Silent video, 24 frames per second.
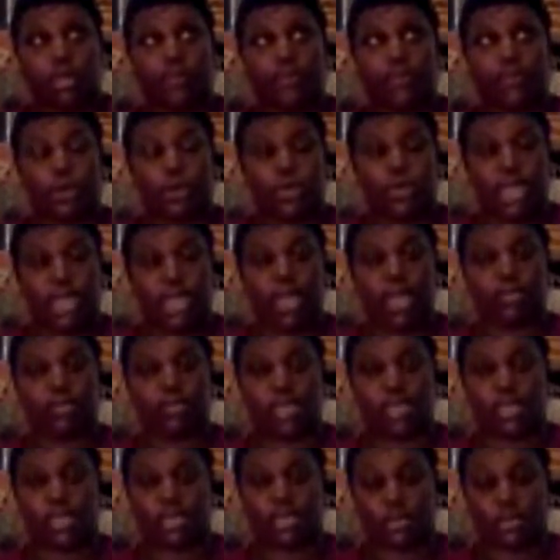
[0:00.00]

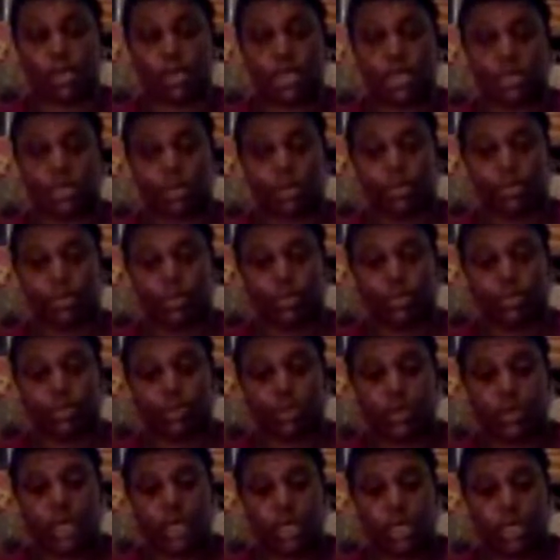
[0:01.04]
times this week.
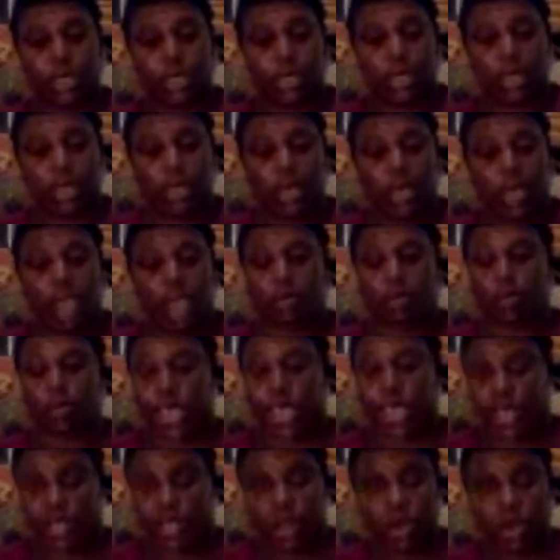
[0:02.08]
I
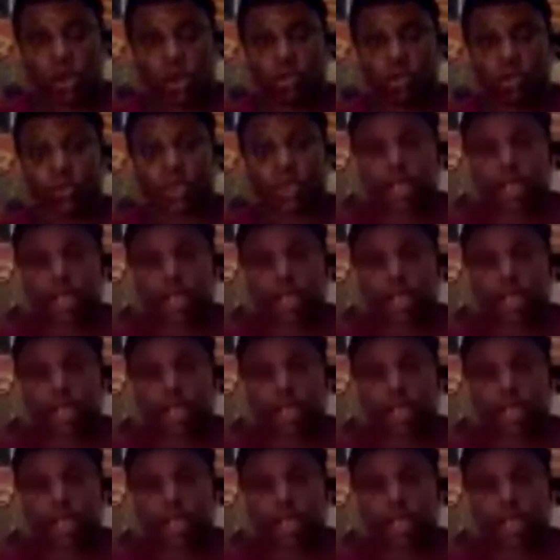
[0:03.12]
read it over